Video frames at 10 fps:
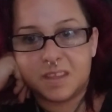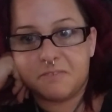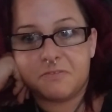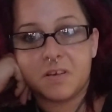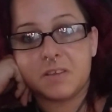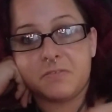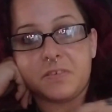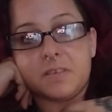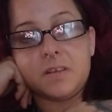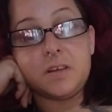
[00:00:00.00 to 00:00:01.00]
funny
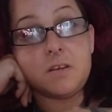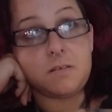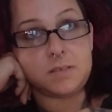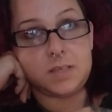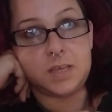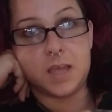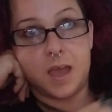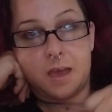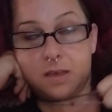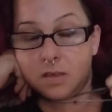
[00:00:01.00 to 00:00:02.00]
feeling, you know. I was like,
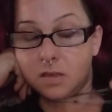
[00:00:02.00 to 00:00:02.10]
yeah.